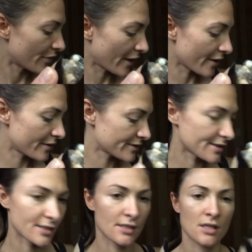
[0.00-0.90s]

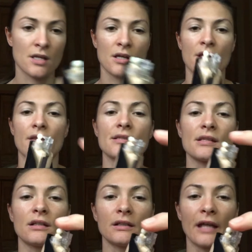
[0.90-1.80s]
There's this
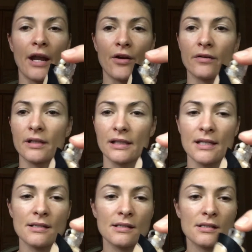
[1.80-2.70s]
little air
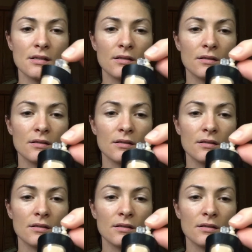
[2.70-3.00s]
release